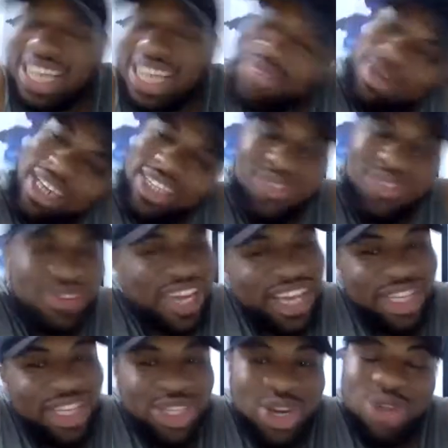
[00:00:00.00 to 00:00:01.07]
myself, King
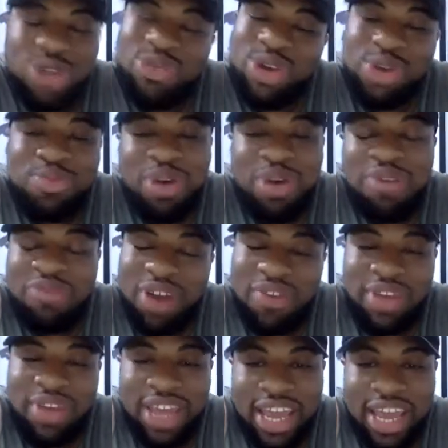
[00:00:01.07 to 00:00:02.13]
Jones. We've got the
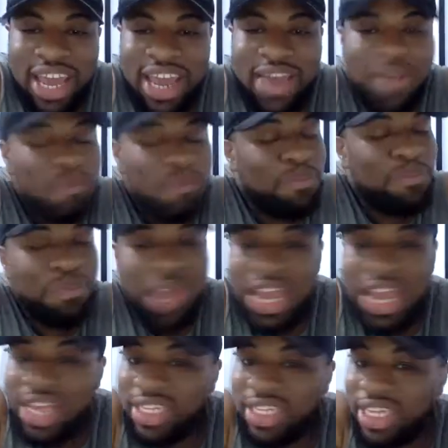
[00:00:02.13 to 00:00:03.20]
Podfather here.
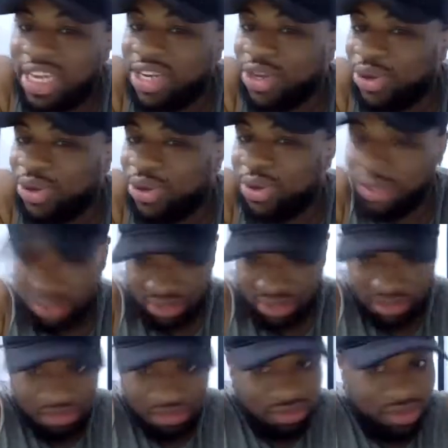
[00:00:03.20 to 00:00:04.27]
Amazing news.
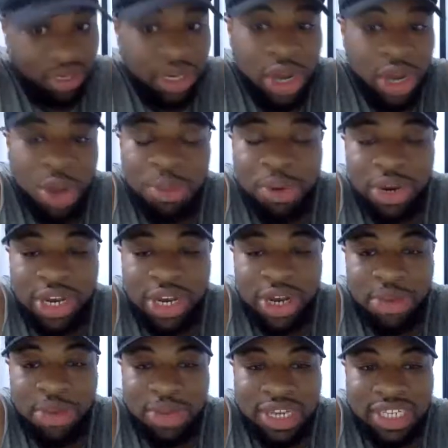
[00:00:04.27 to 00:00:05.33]
Mourinho
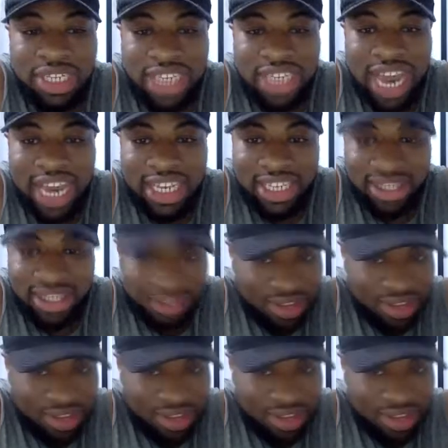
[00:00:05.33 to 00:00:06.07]
being sacked.